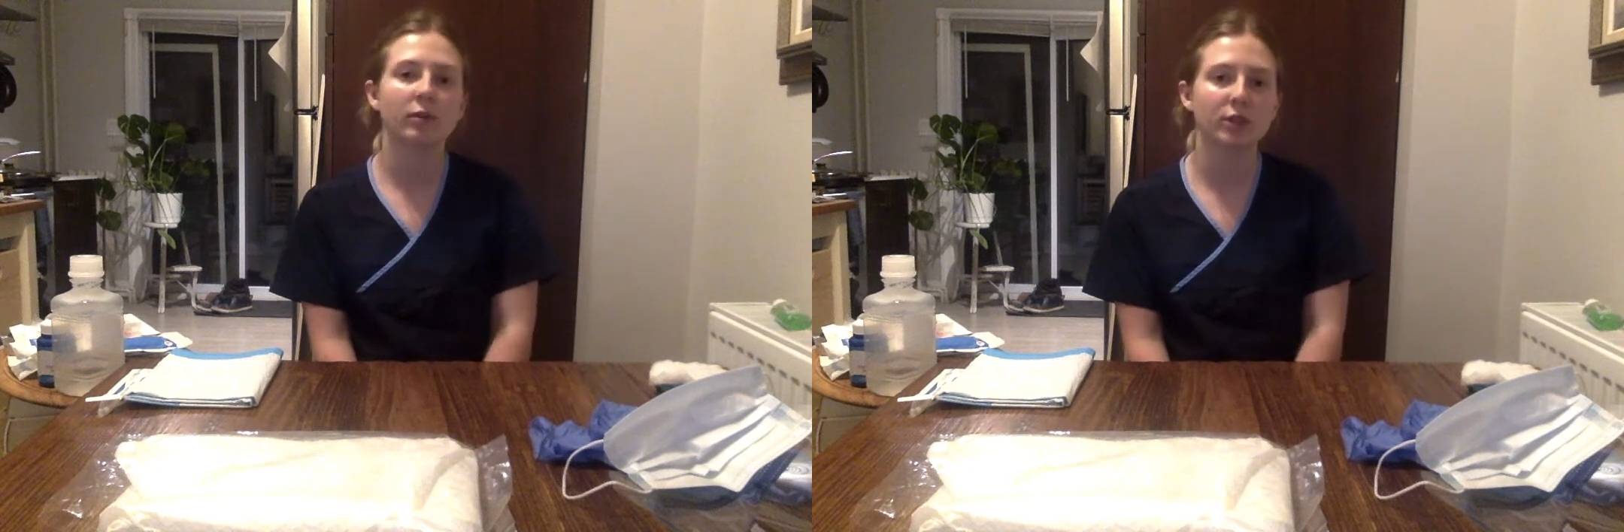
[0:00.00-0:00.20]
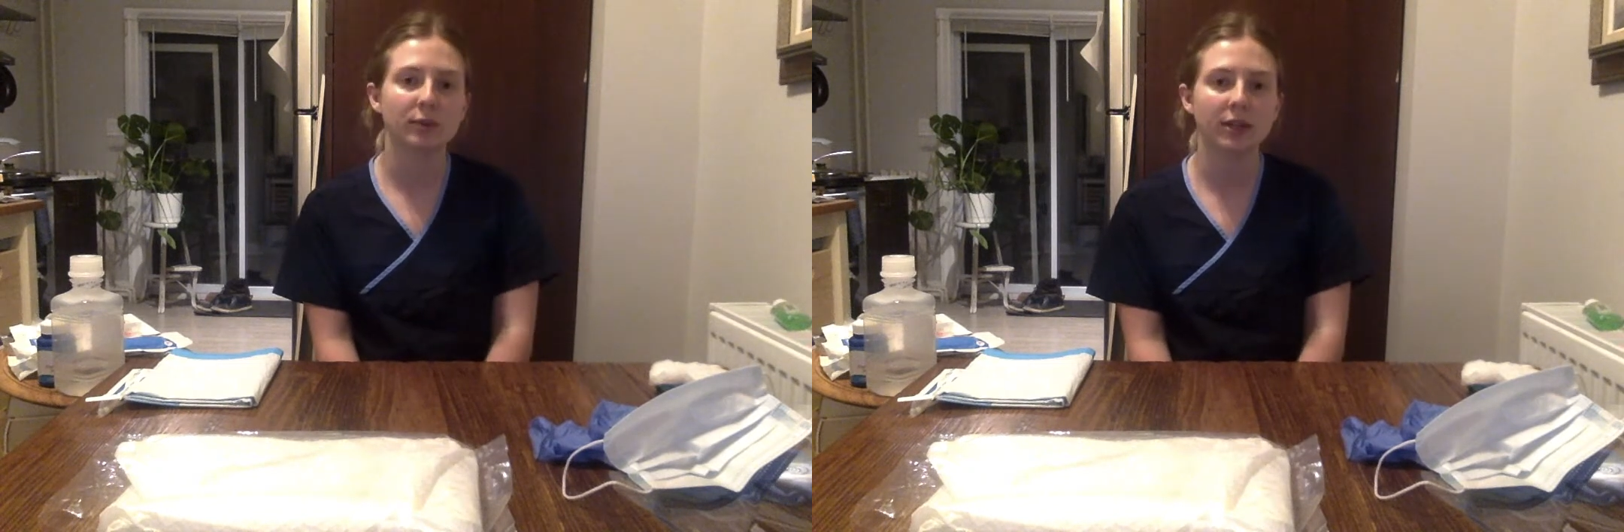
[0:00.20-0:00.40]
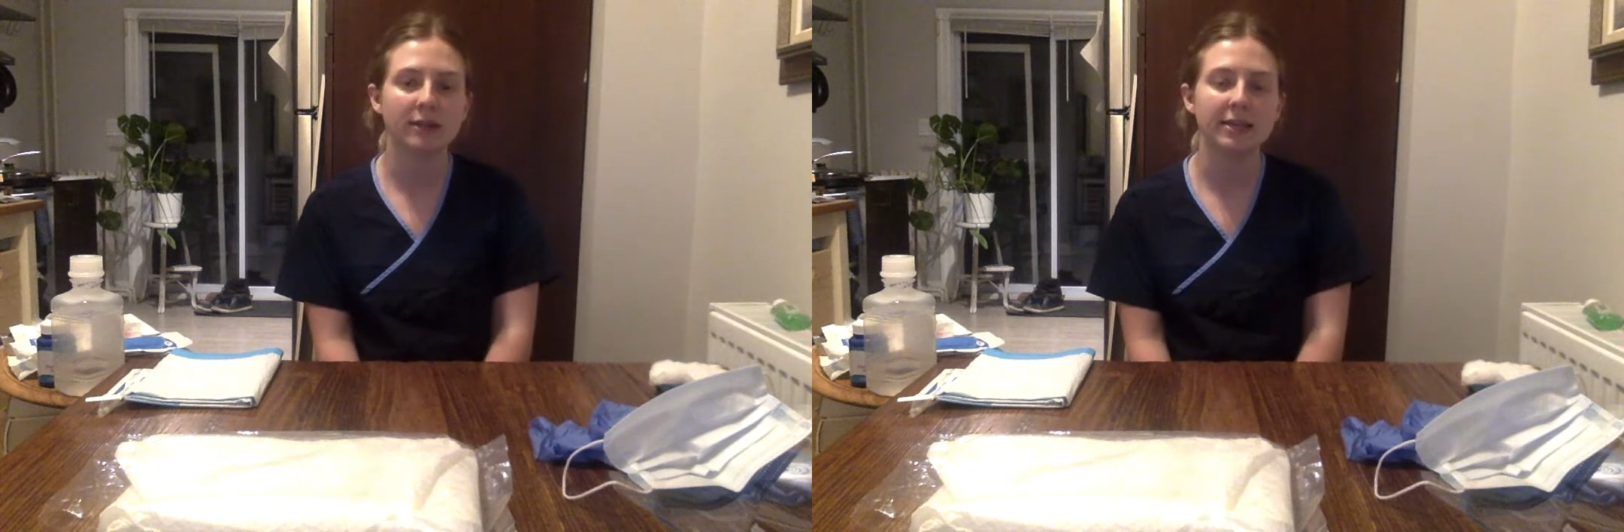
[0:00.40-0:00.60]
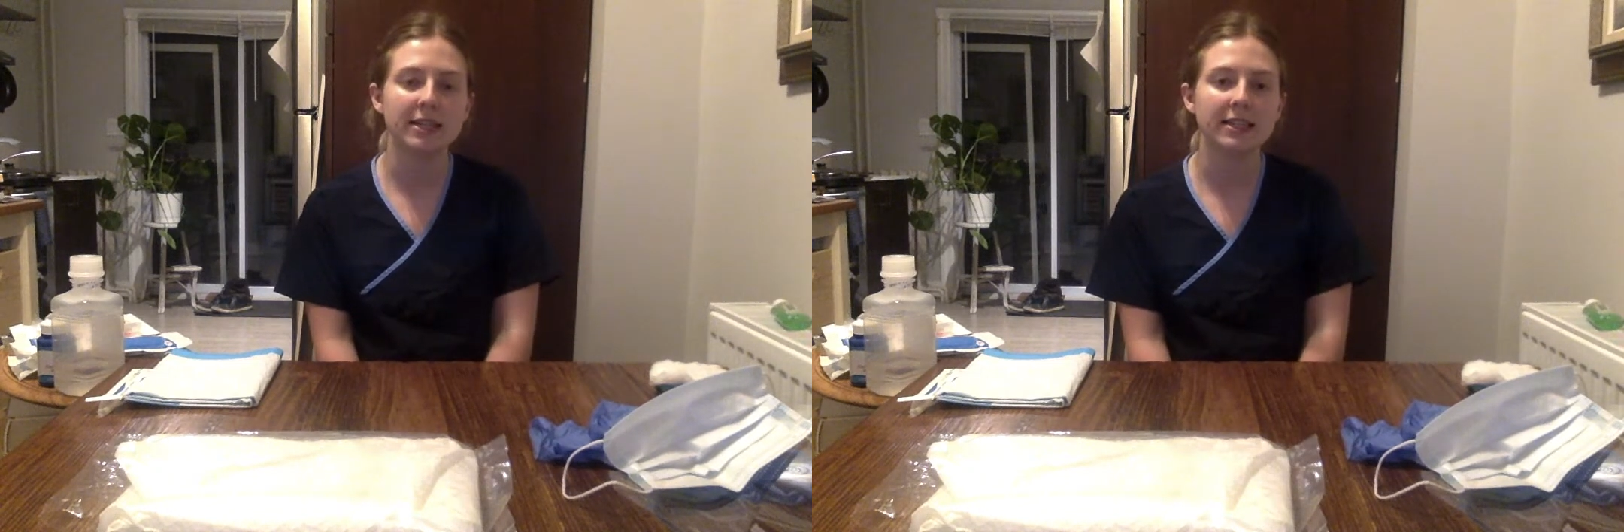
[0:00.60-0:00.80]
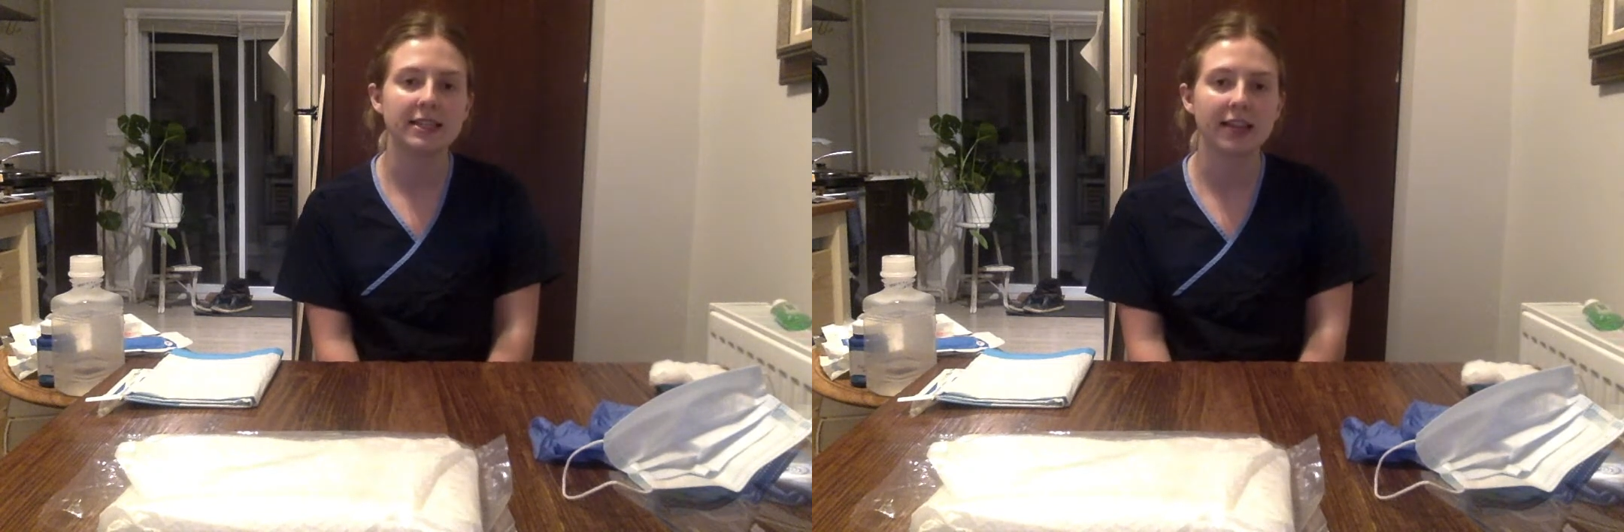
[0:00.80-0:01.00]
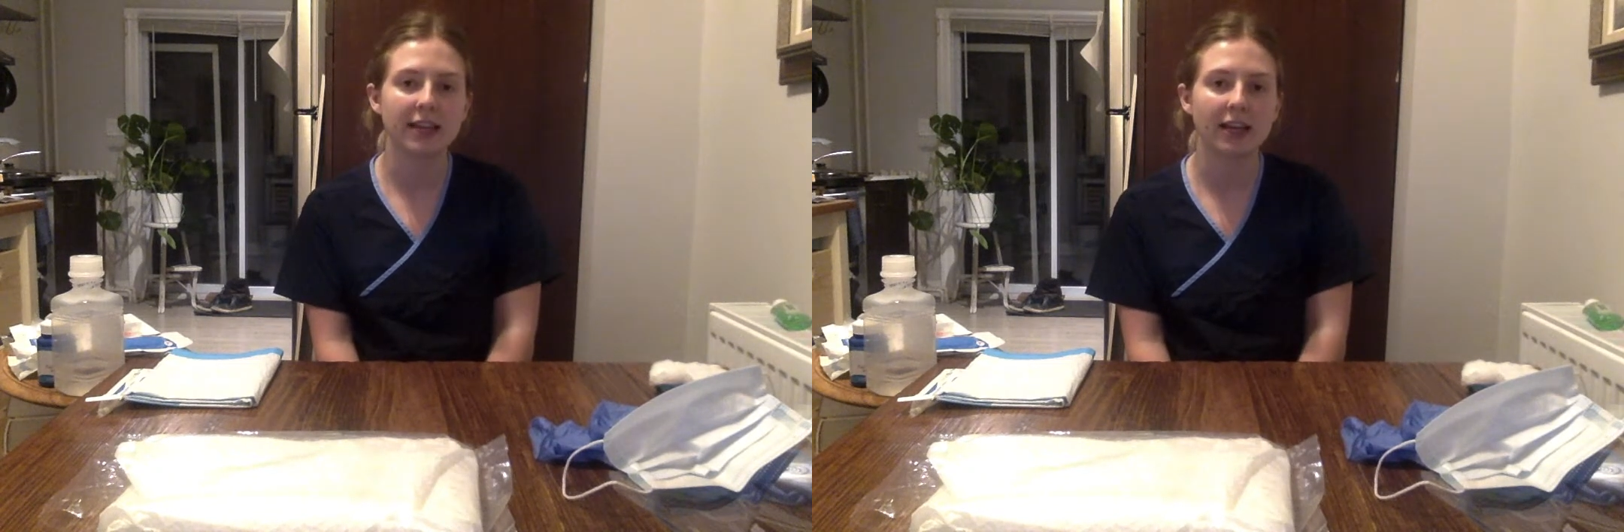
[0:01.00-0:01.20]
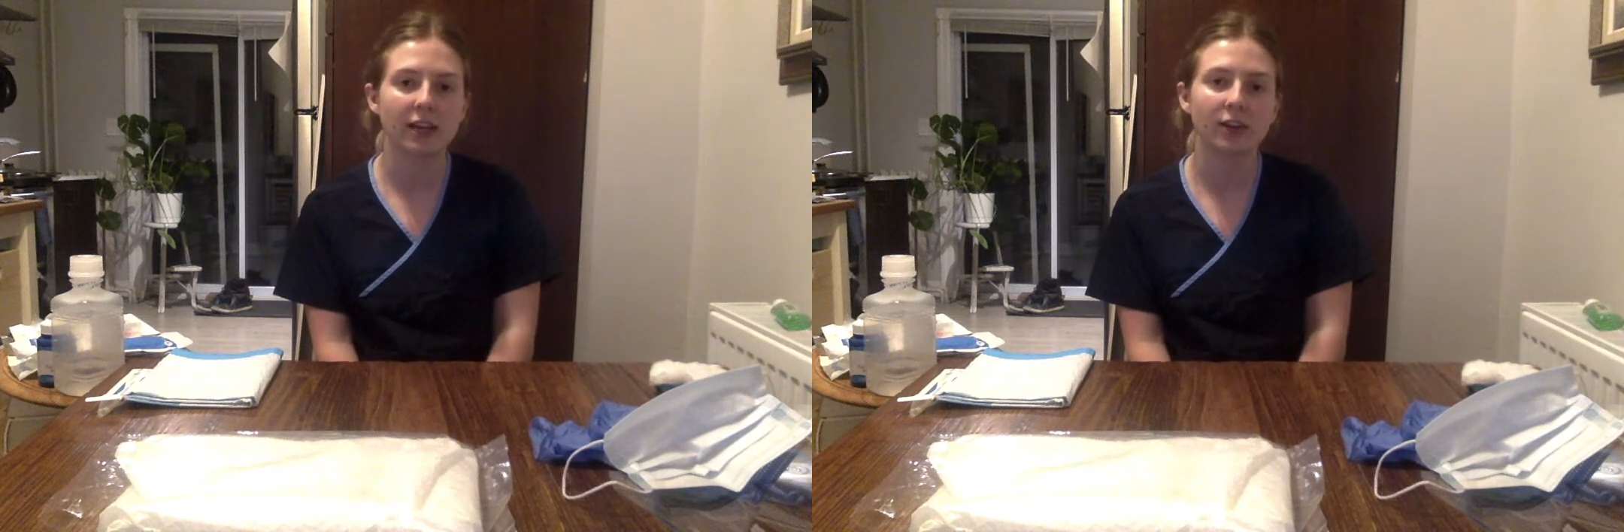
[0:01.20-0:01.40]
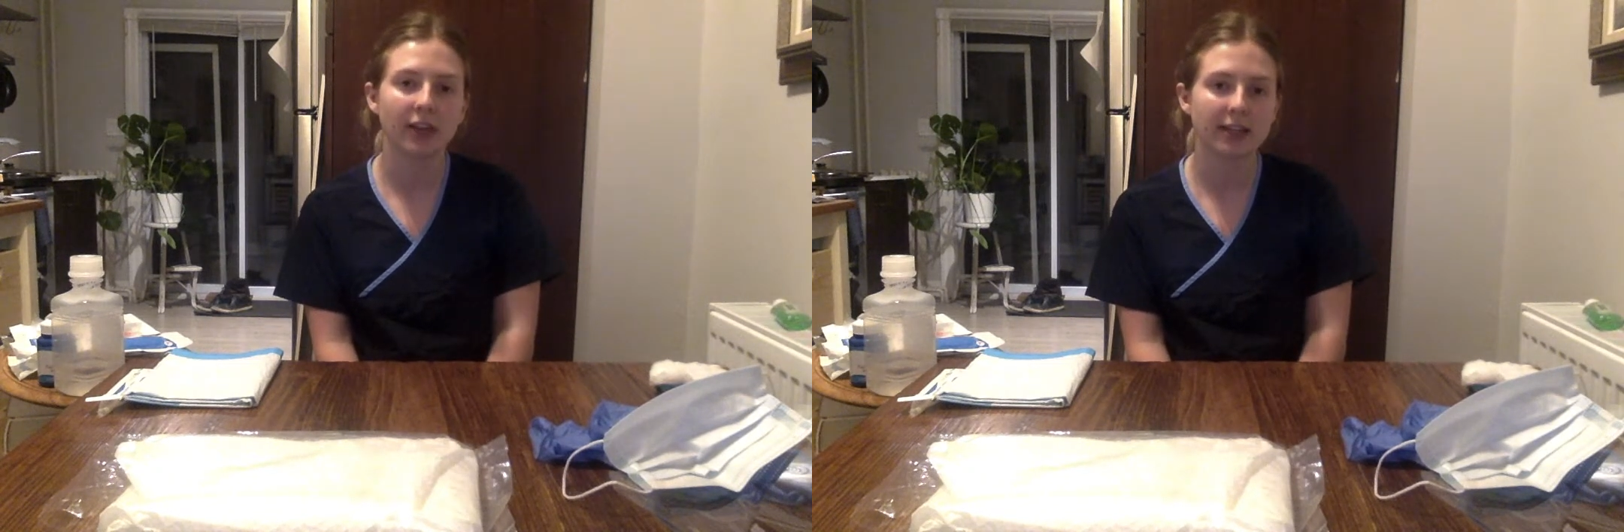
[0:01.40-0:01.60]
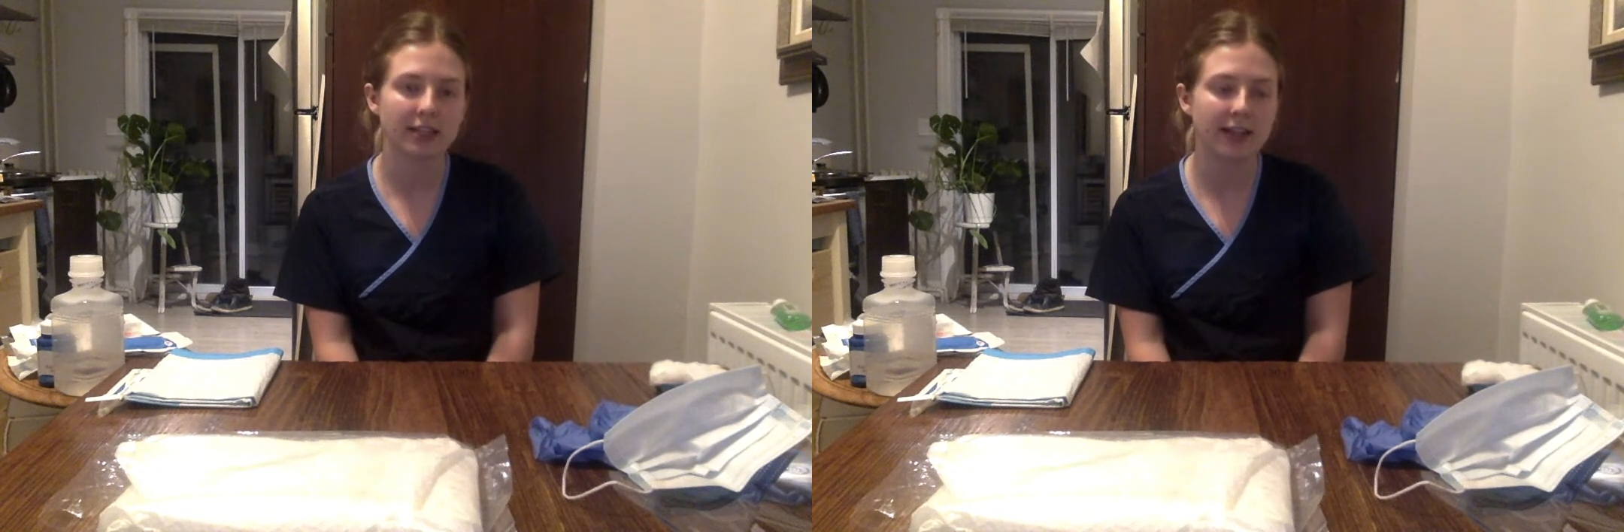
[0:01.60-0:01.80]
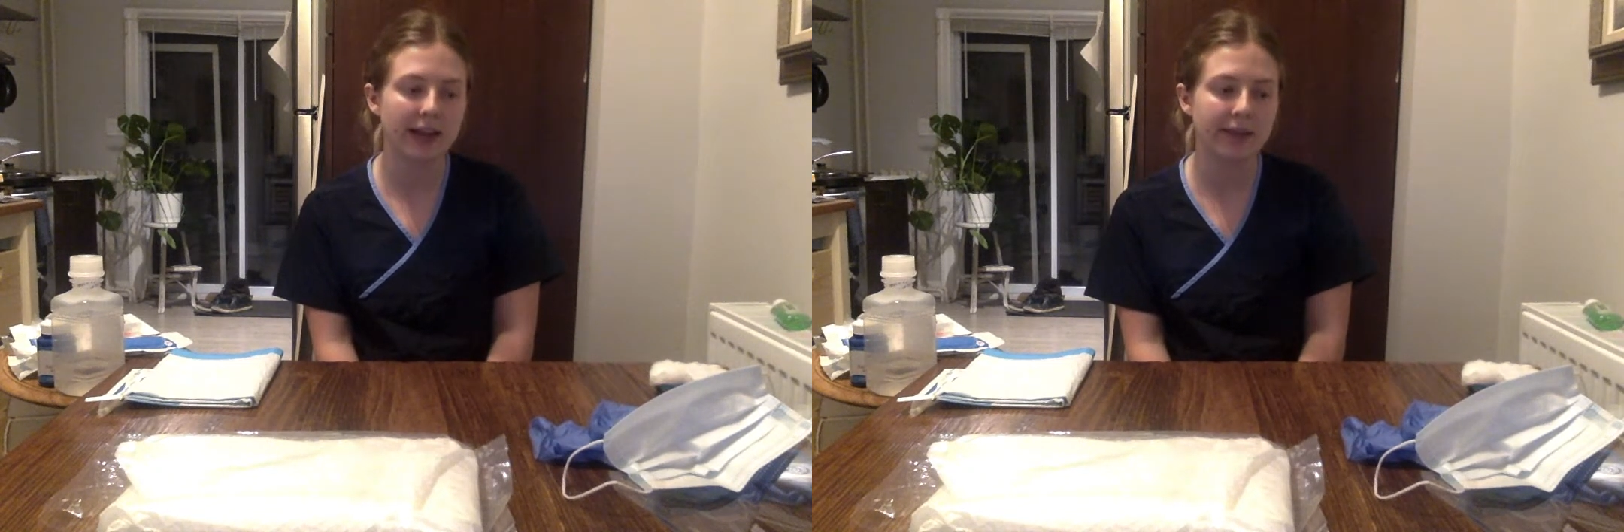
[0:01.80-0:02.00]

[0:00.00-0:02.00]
which we're going to be taking a look at today.